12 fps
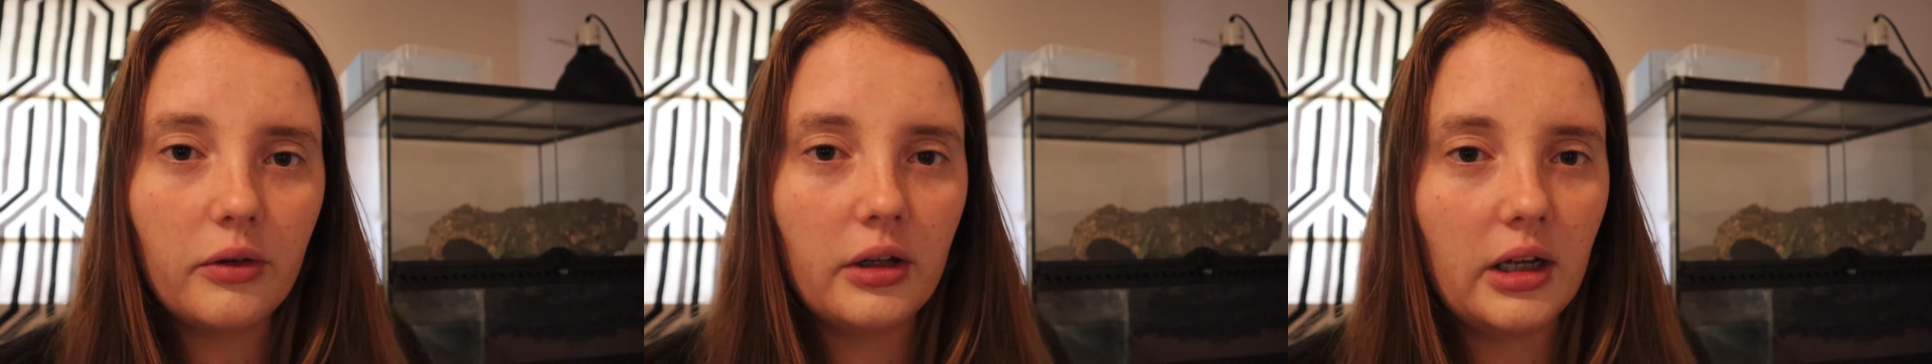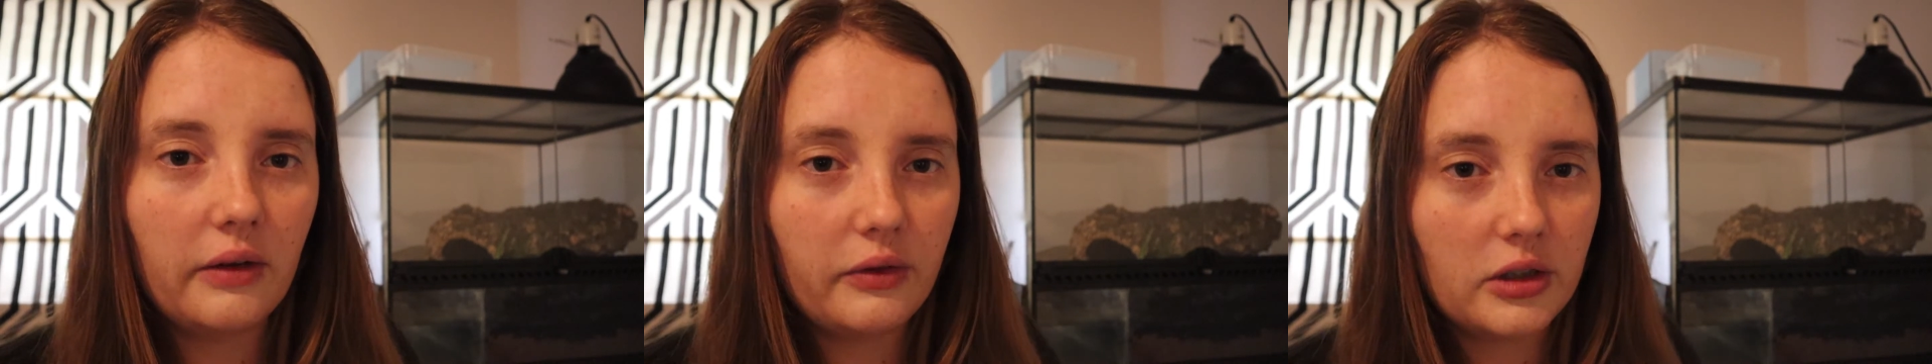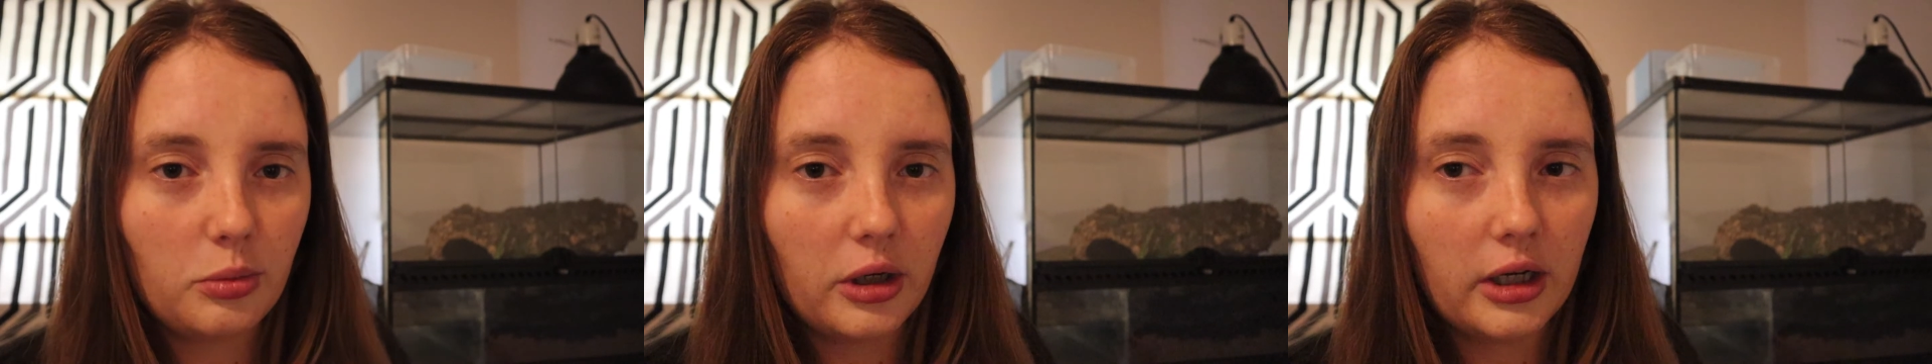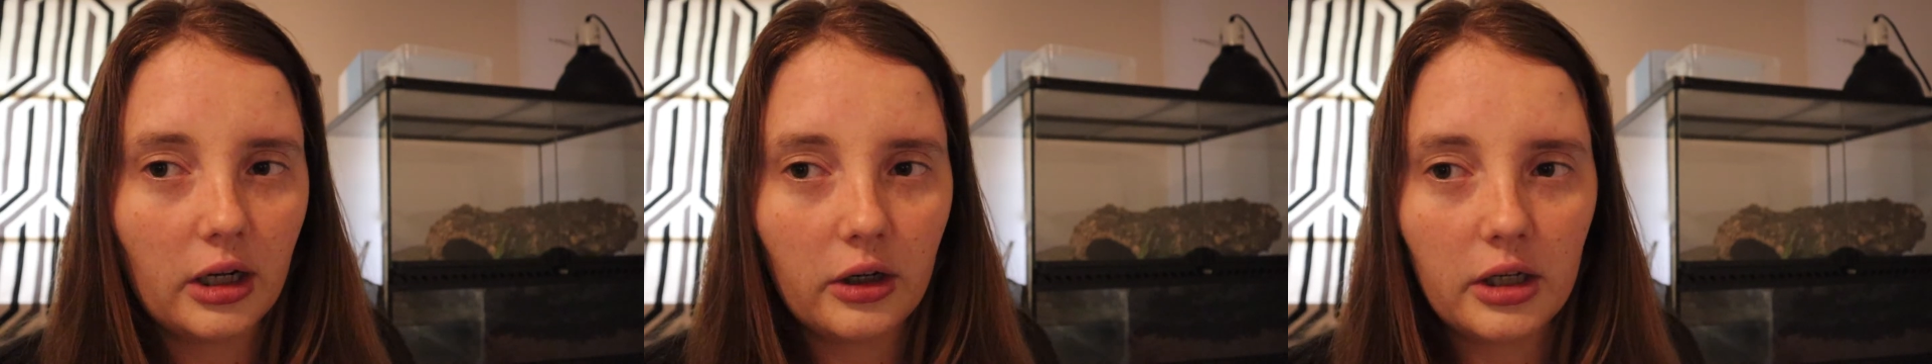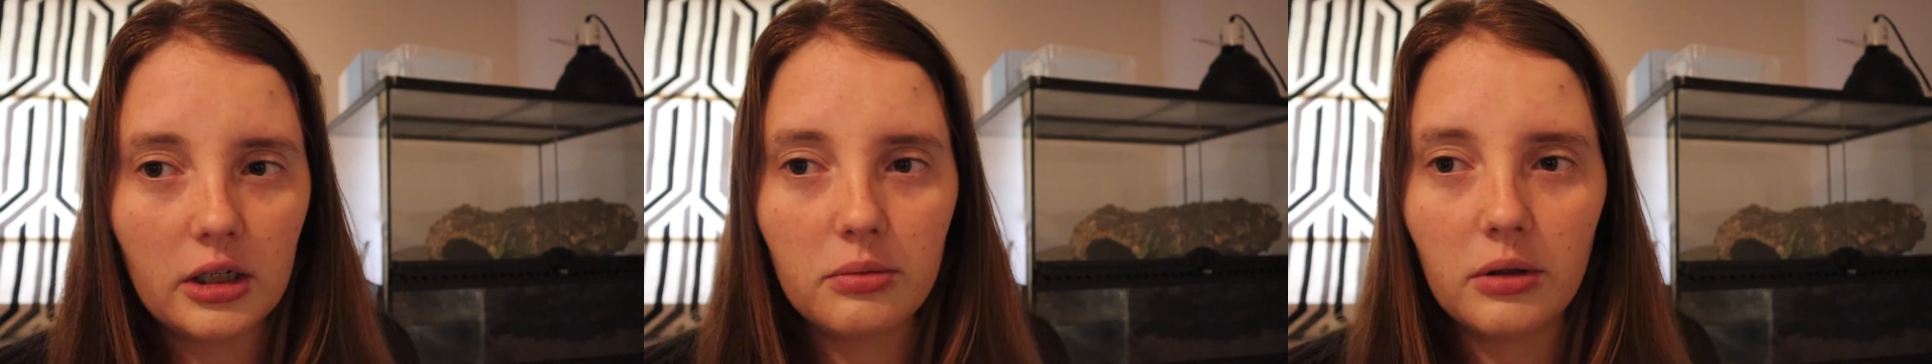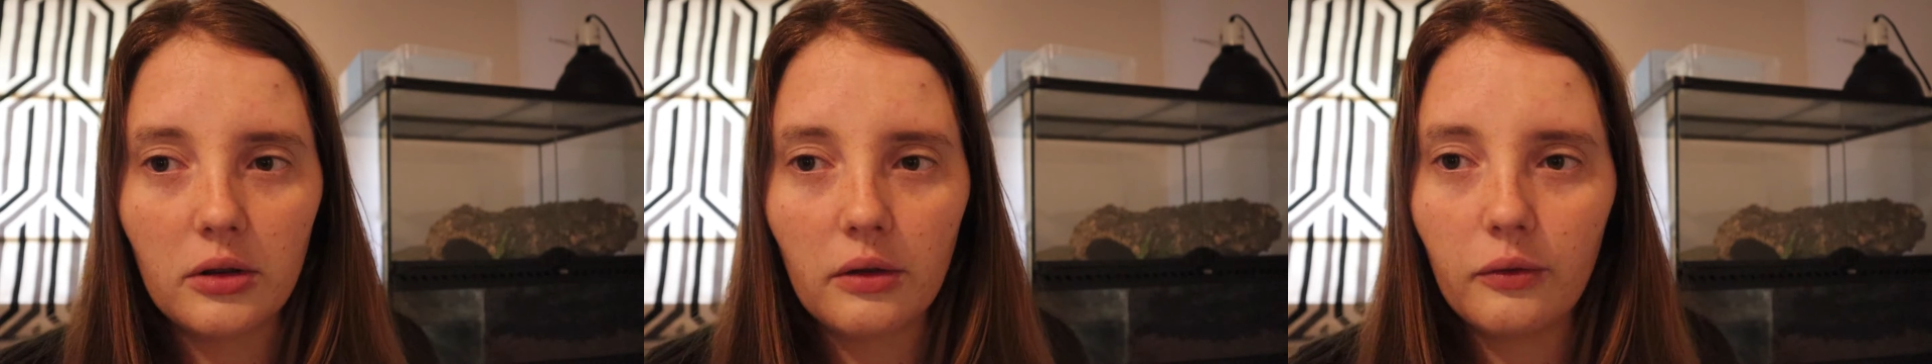than having to buy out each
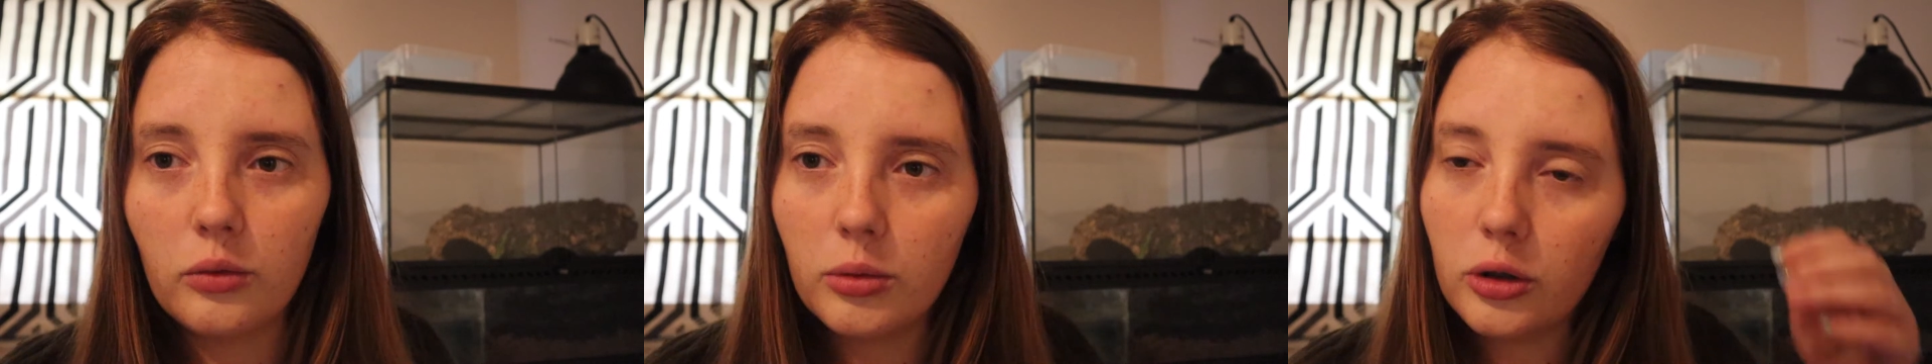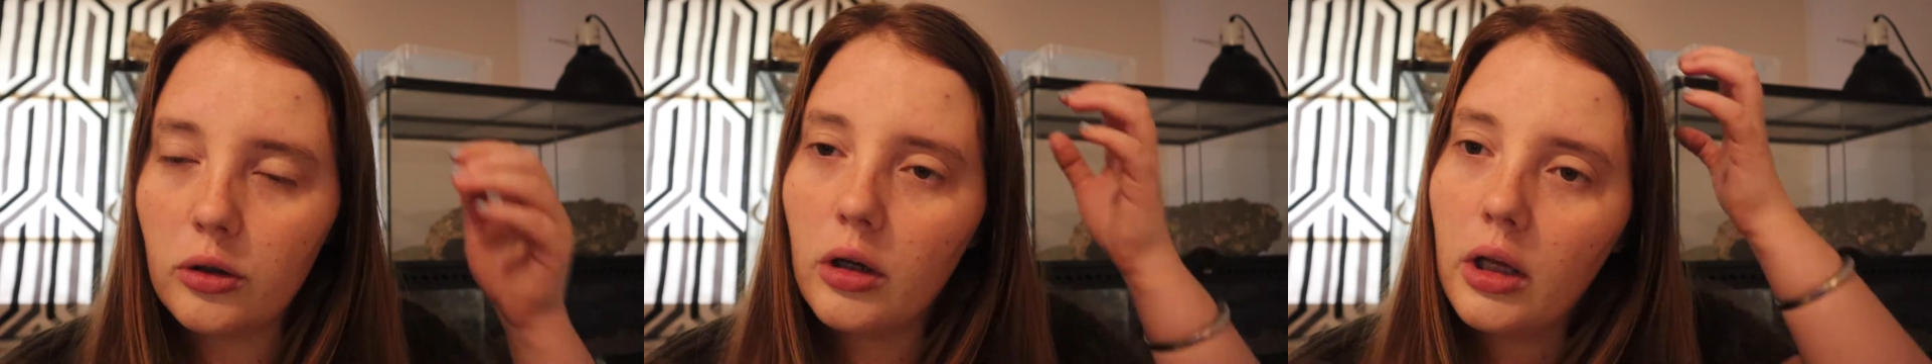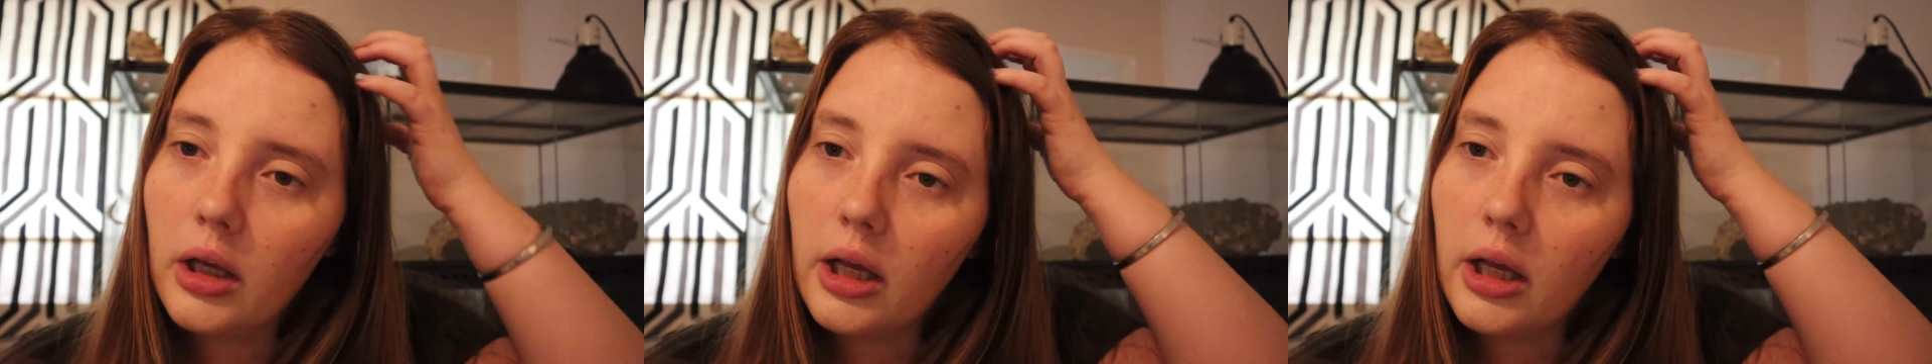month for more.